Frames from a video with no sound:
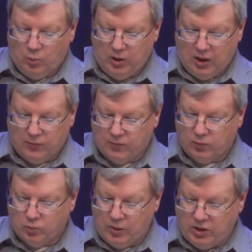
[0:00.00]
We have
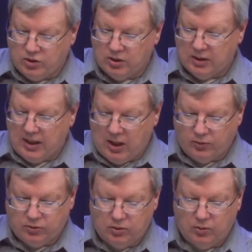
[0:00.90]
reached
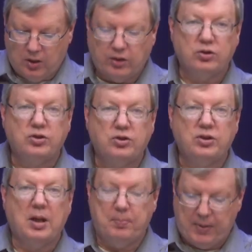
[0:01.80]
out to
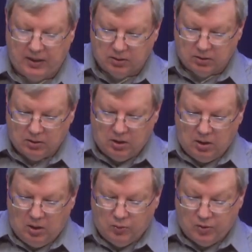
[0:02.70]
understand better
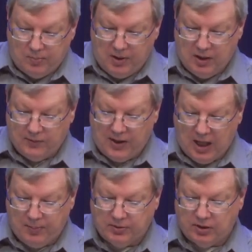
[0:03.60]
what may have
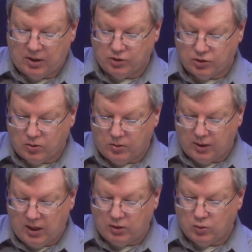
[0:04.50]
happened in our store
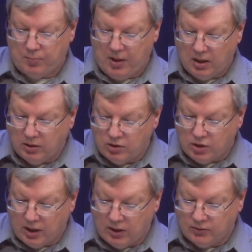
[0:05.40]
and to
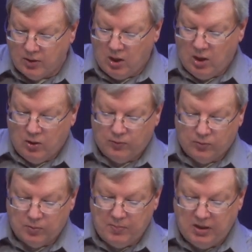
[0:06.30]
apologize
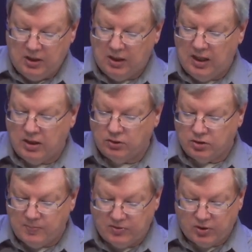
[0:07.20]
for many
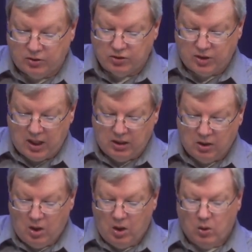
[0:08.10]

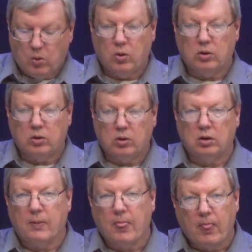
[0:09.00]
misunderstanding or
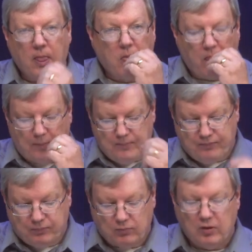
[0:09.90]

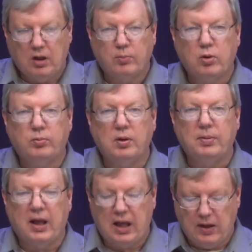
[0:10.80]
inappropriate
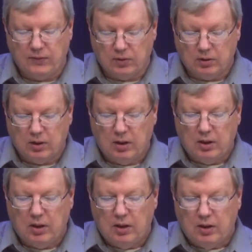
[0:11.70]
behavior
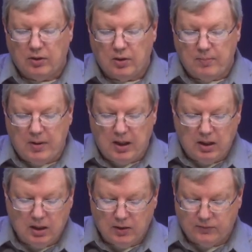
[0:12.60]
that
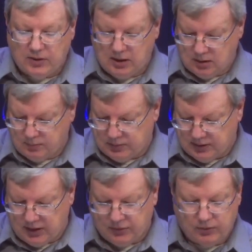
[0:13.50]
may have taken
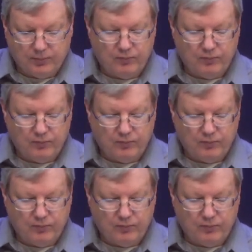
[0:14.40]
place."